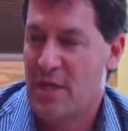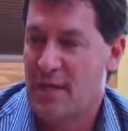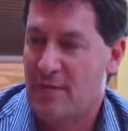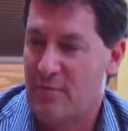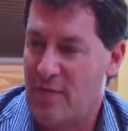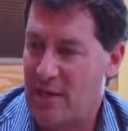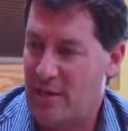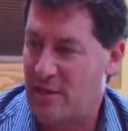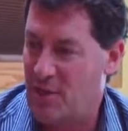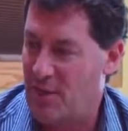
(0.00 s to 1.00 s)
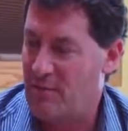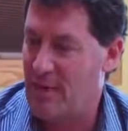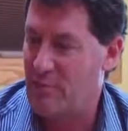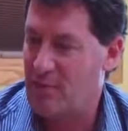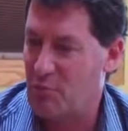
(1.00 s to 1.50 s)
we make a call
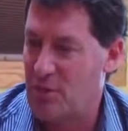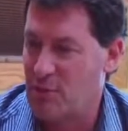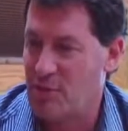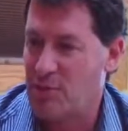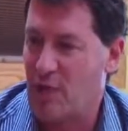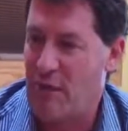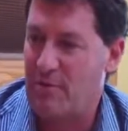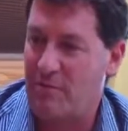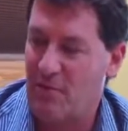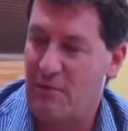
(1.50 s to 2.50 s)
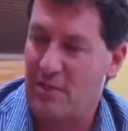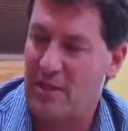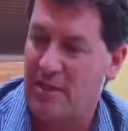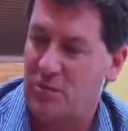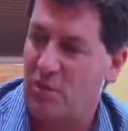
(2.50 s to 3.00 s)
about which bridge we're going to drop it from, and
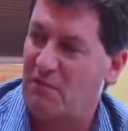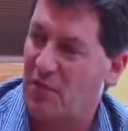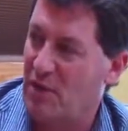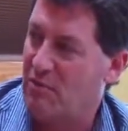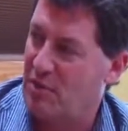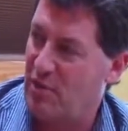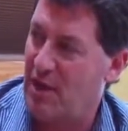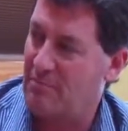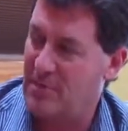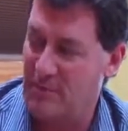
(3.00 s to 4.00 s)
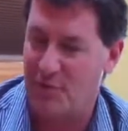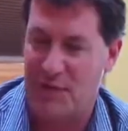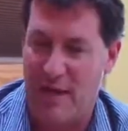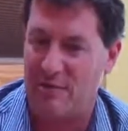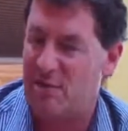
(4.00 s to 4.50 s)
then at 12:30 we drop several
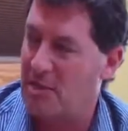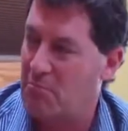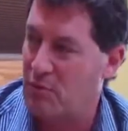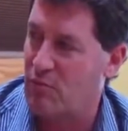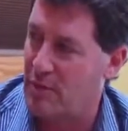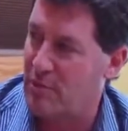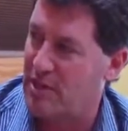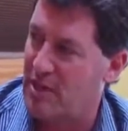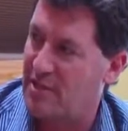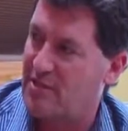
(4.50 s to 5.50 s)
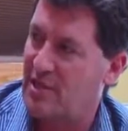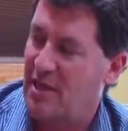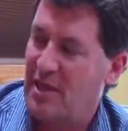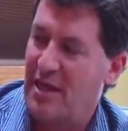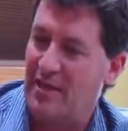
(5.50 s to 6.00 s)
thousand numbered rubber ducks,
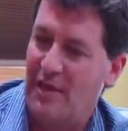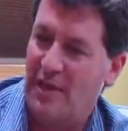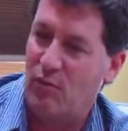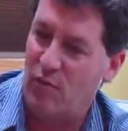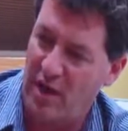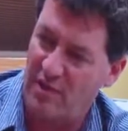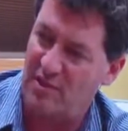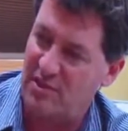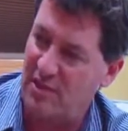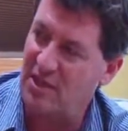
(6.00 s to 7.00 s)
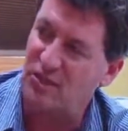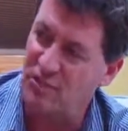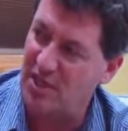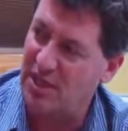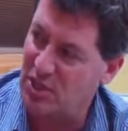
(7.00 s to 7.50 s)
and they race, and I
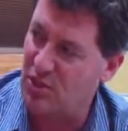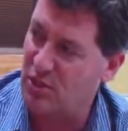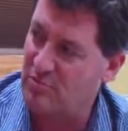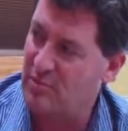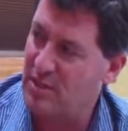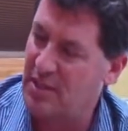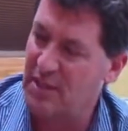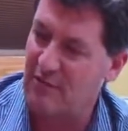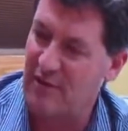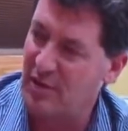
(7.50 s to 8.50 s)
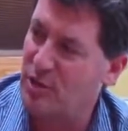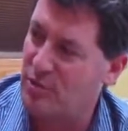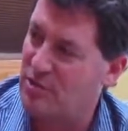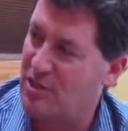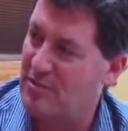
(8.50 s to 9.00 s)
use that term very
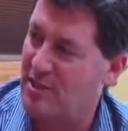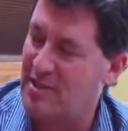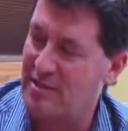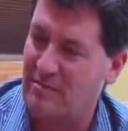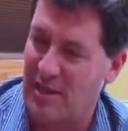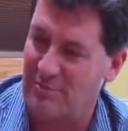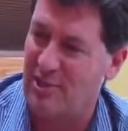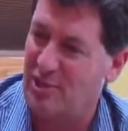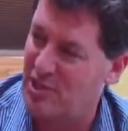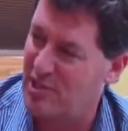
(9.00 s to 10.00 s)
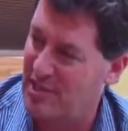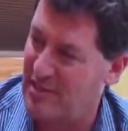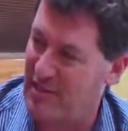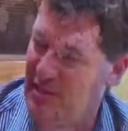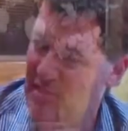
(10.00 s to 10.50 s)
loosely because sometimes they just sit there,